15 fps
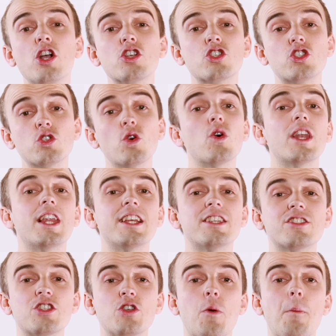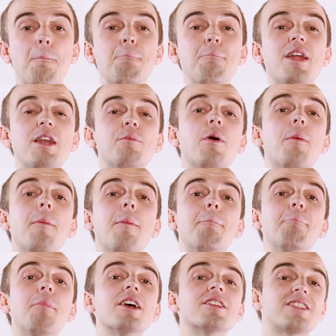shortlist your
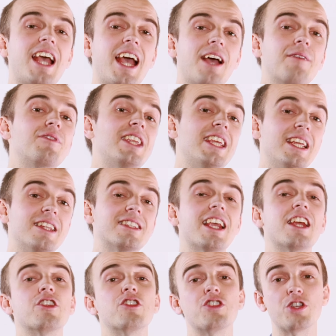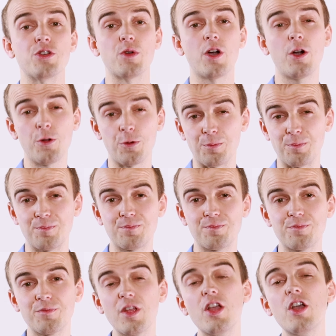minimum must-have needs in a new home.
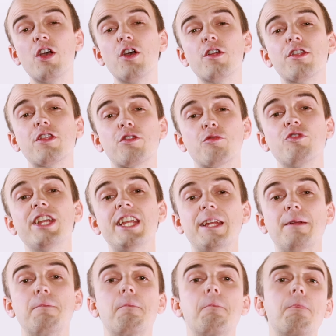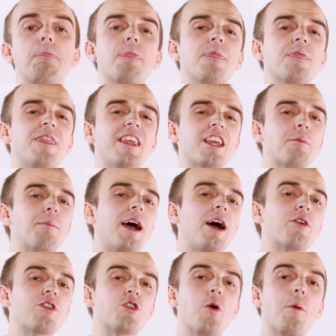Three, think
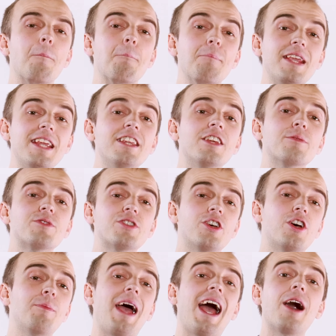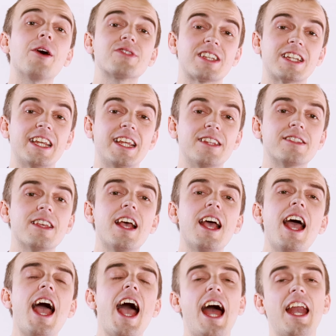about your medium-term housing needs
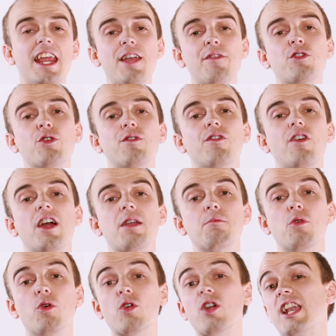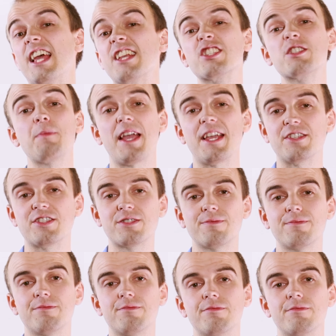and if you'll find more or less space.